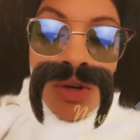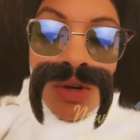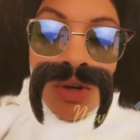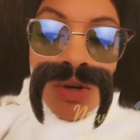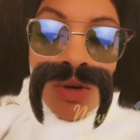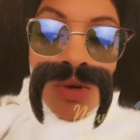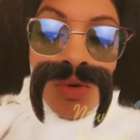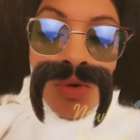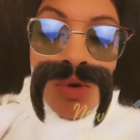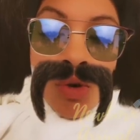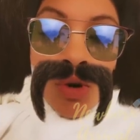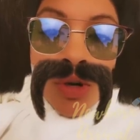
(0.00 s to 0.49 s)

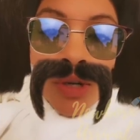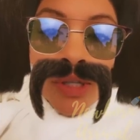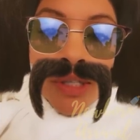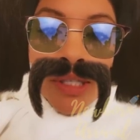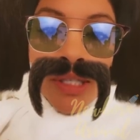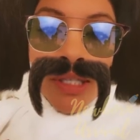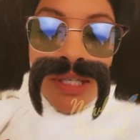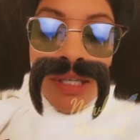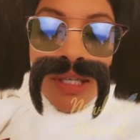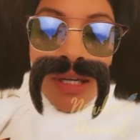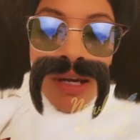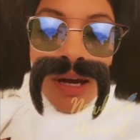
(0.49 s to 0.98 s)

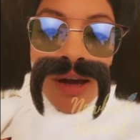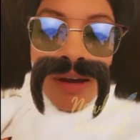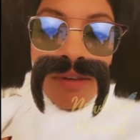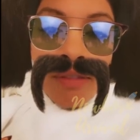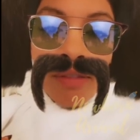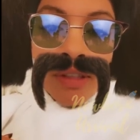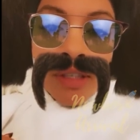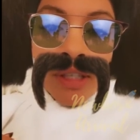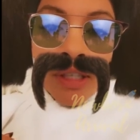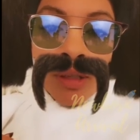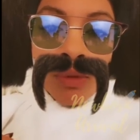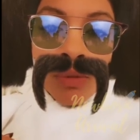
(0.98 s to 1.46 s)
Quarantine
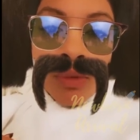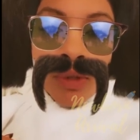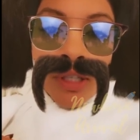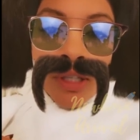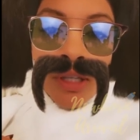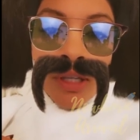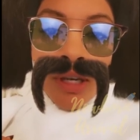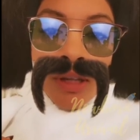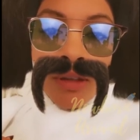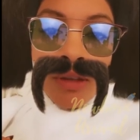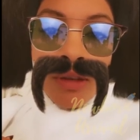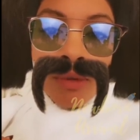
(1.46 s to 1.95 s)
Evelyn with
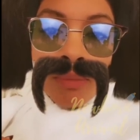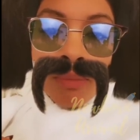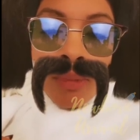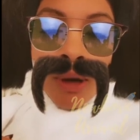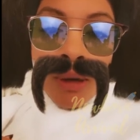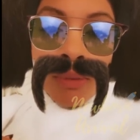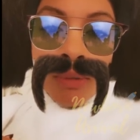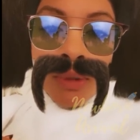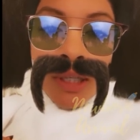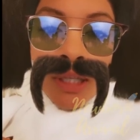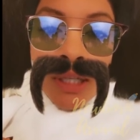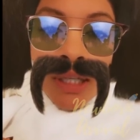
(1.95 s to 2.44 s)
another
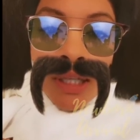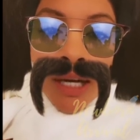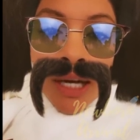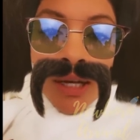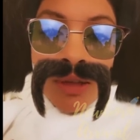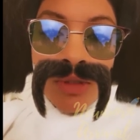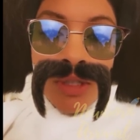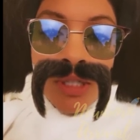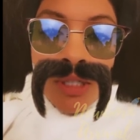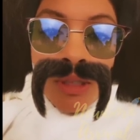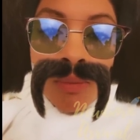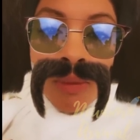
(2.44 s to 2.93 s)
public
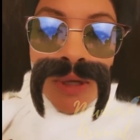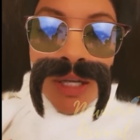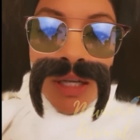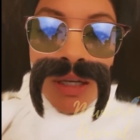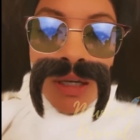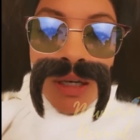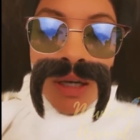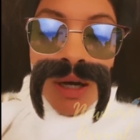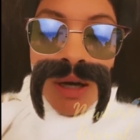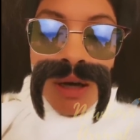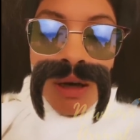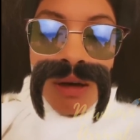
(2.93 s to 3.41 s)
announcement.
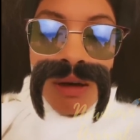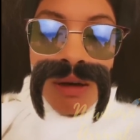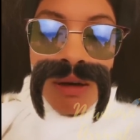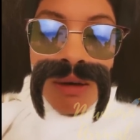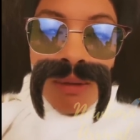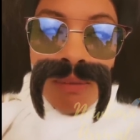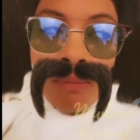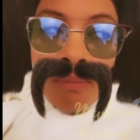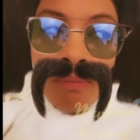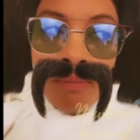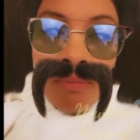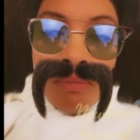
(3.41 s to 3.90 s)

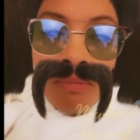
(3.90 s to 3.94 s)
Um,